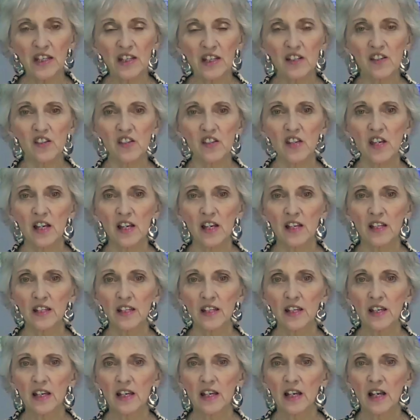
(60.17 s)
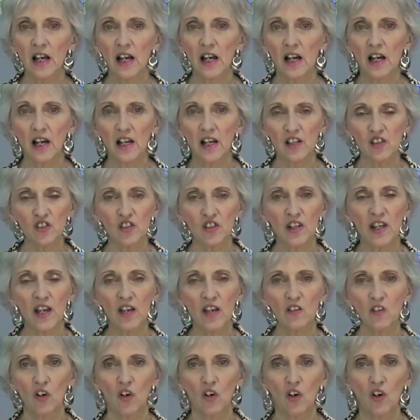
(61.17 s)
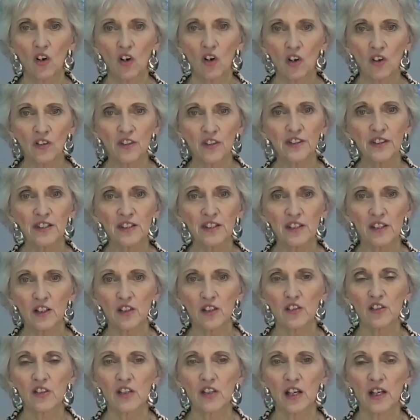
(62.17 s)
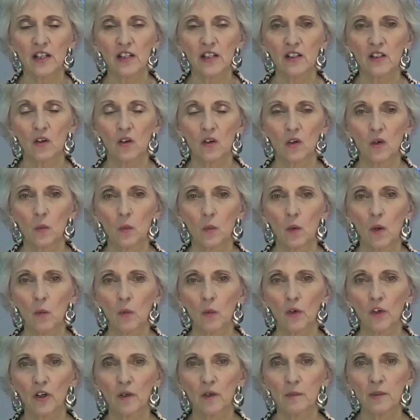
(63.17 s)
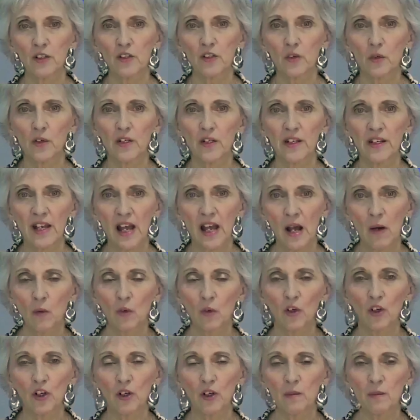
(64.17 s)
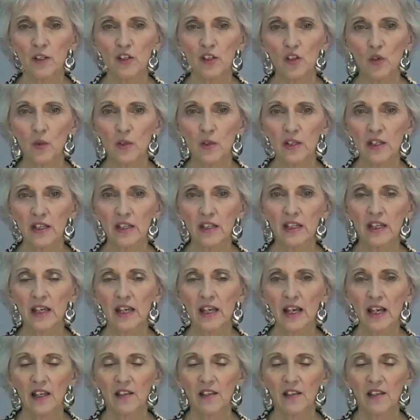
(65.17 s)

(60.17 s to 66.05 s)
is done, I should have all the details done on what we're going to be doing and how we're going to be doing it.